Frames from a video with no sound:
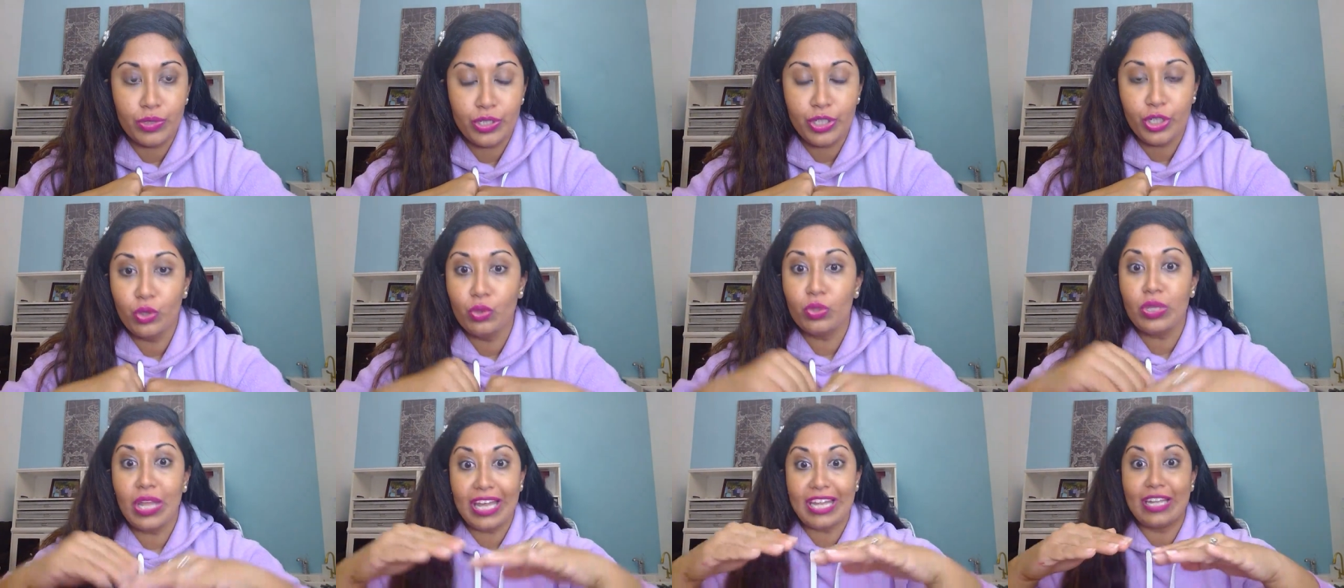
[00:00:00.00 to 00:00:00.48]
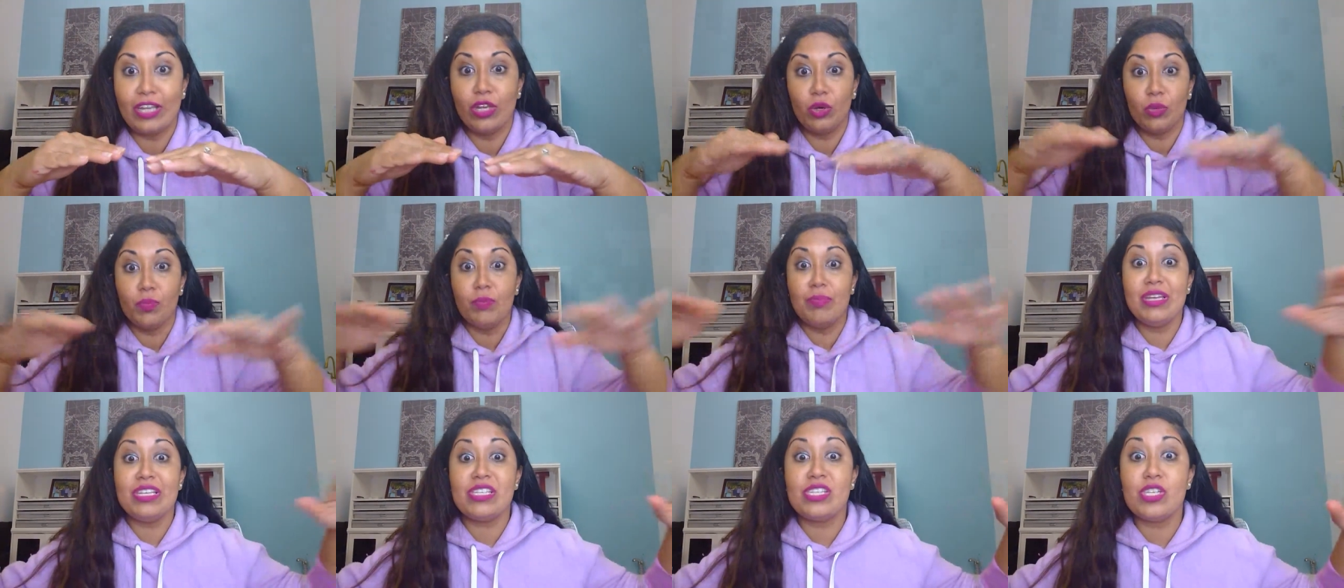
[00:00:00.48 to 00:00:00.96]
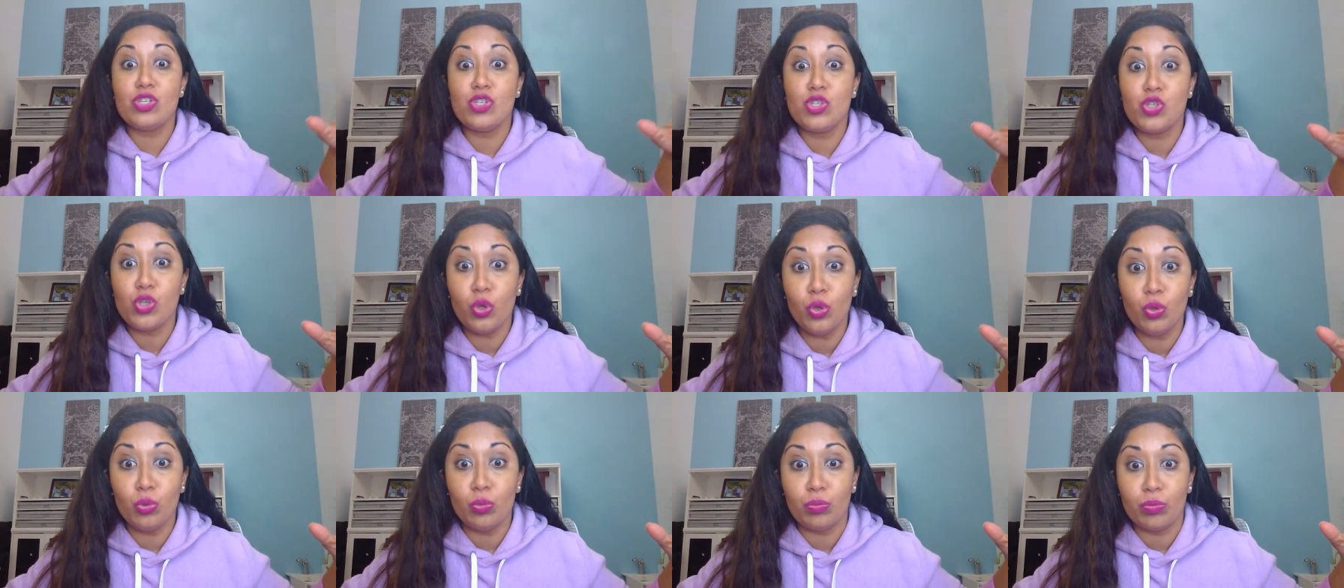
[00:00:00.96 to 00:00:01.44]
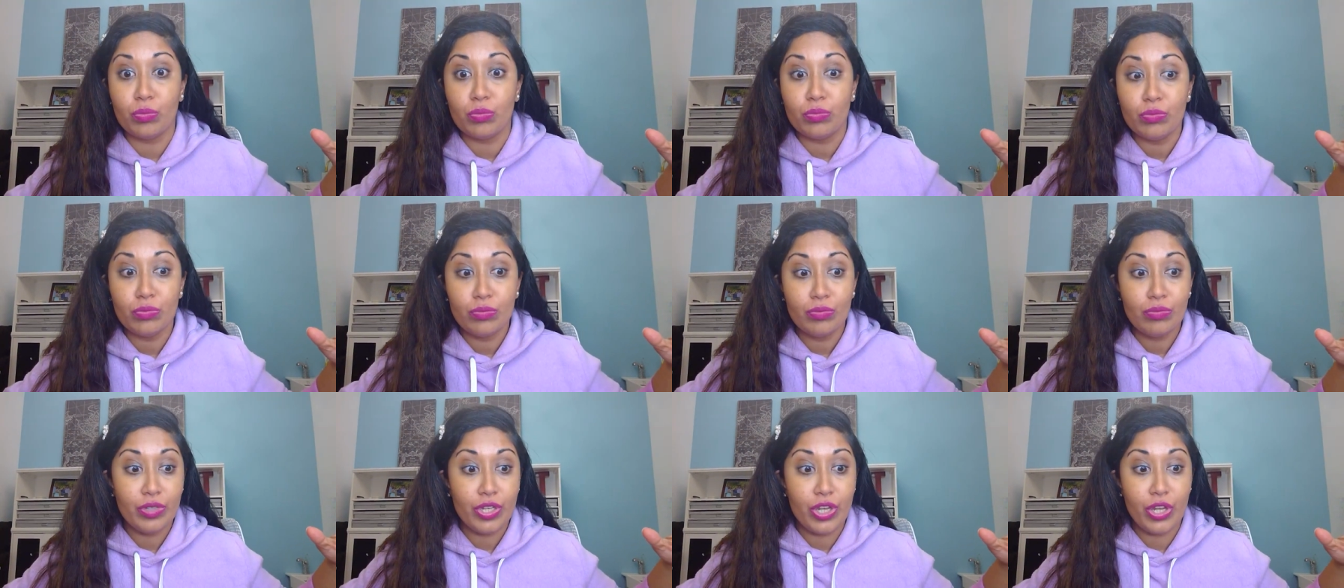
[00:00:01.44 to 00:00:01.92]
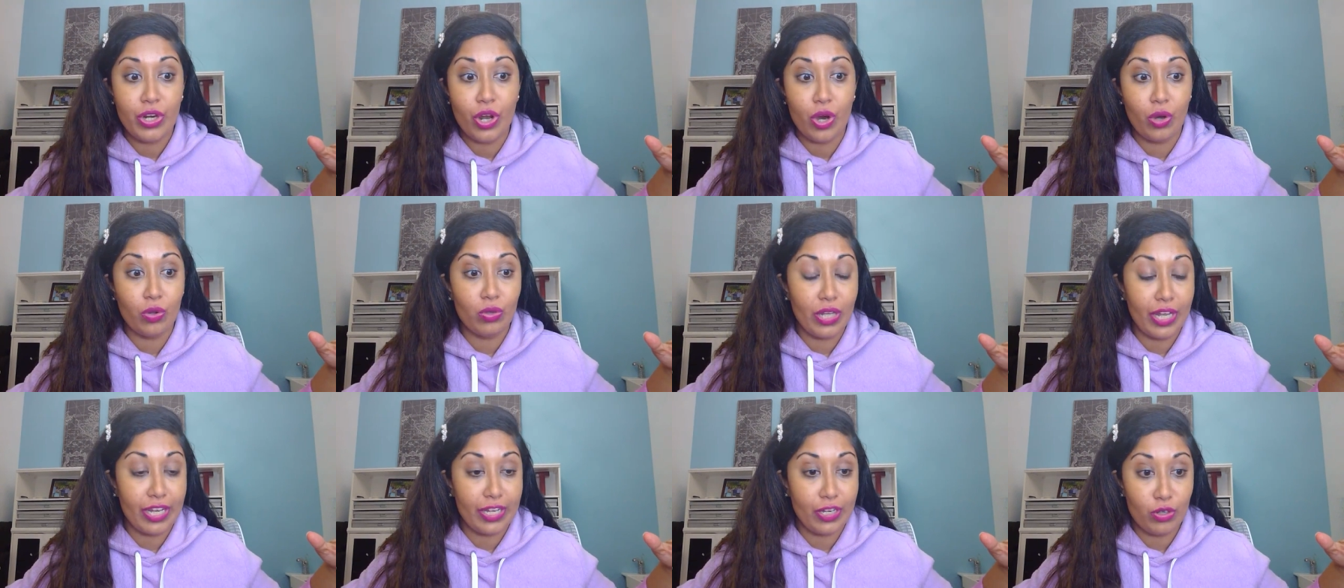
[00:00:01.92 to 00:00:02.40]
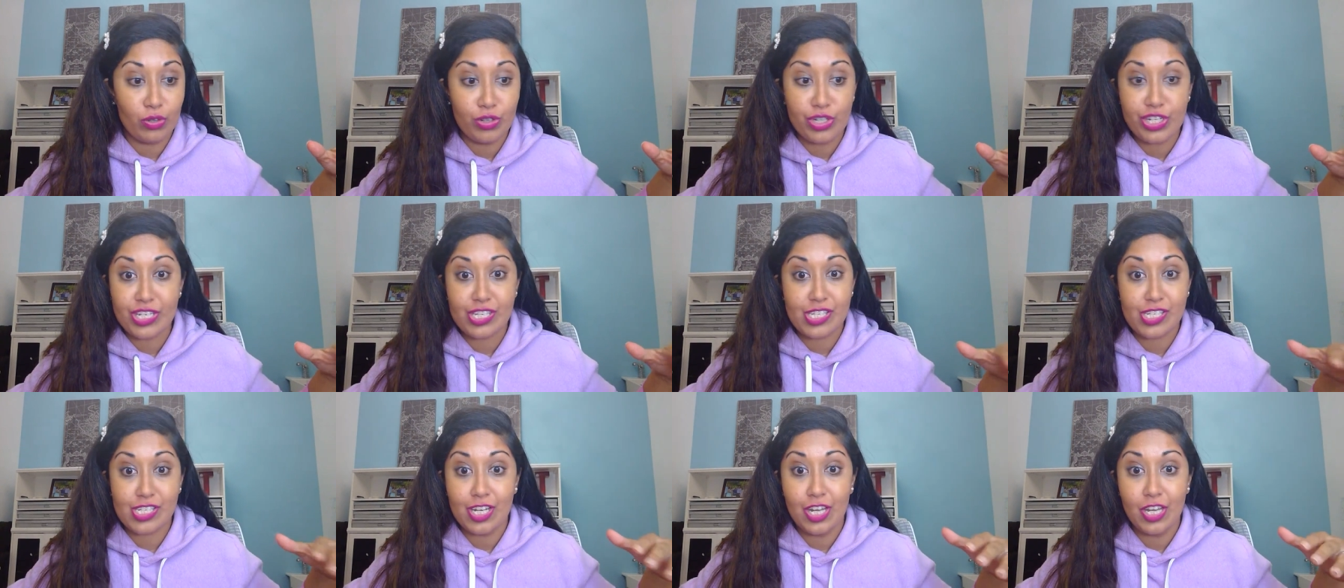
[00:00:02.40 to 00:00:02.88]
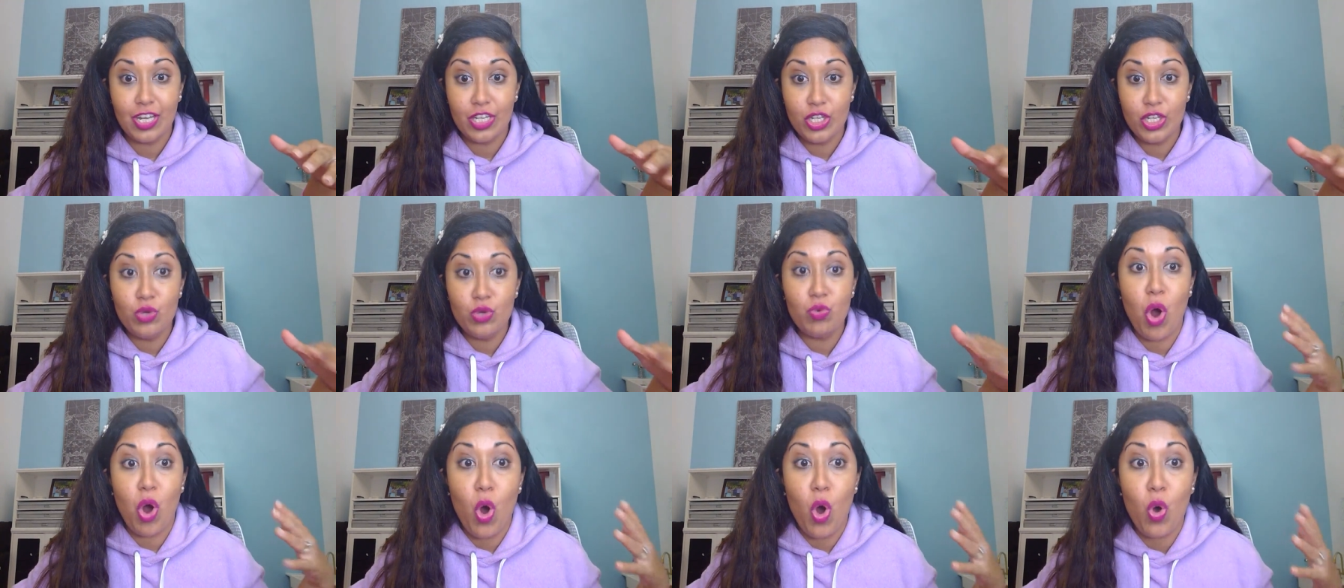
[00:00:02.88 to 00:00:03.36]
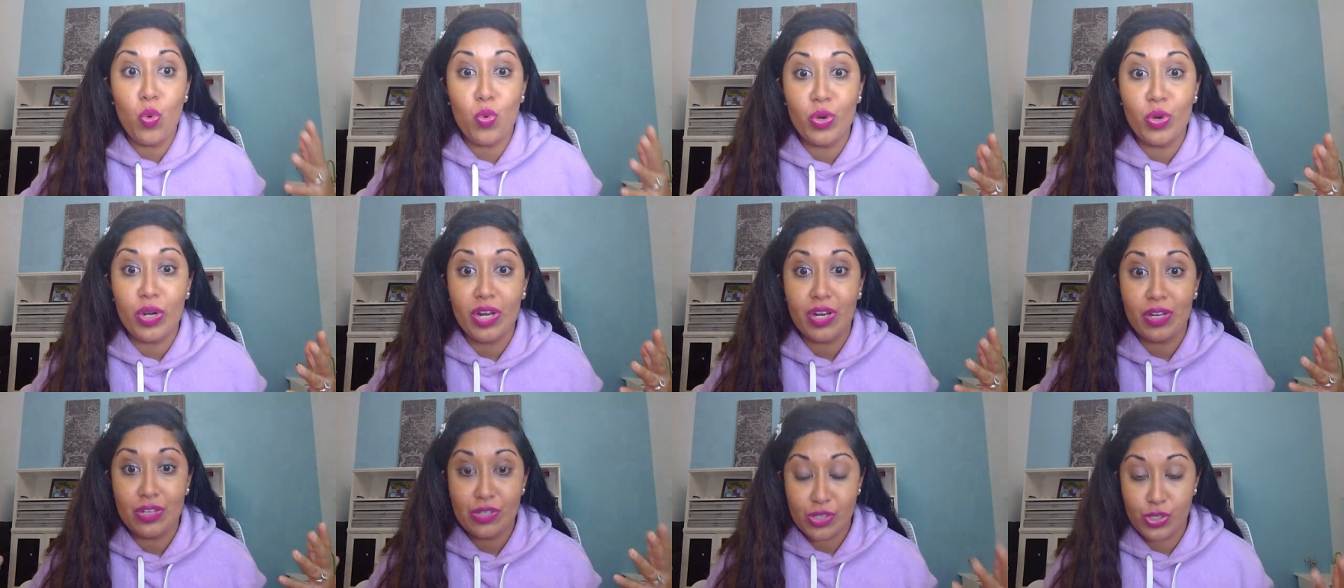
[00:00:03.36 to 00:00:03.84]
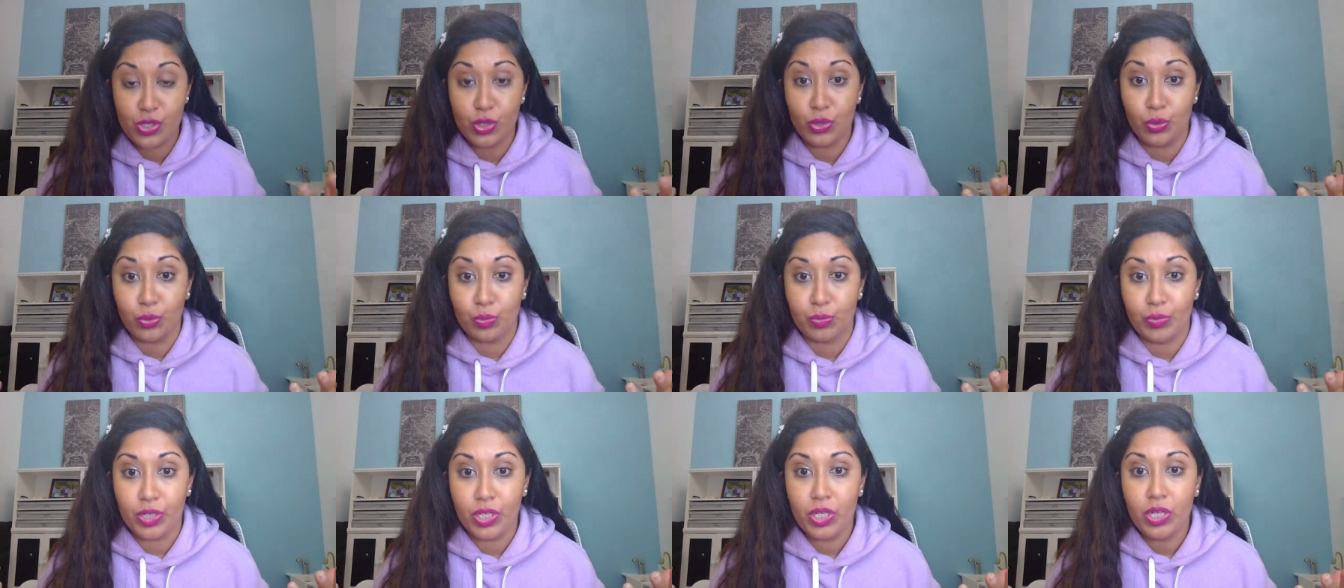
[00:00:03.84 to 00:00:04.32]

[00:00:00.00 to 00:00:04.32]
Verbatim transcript: You're like you're Mrs. Zoom, you know, like you're just you own Zoom.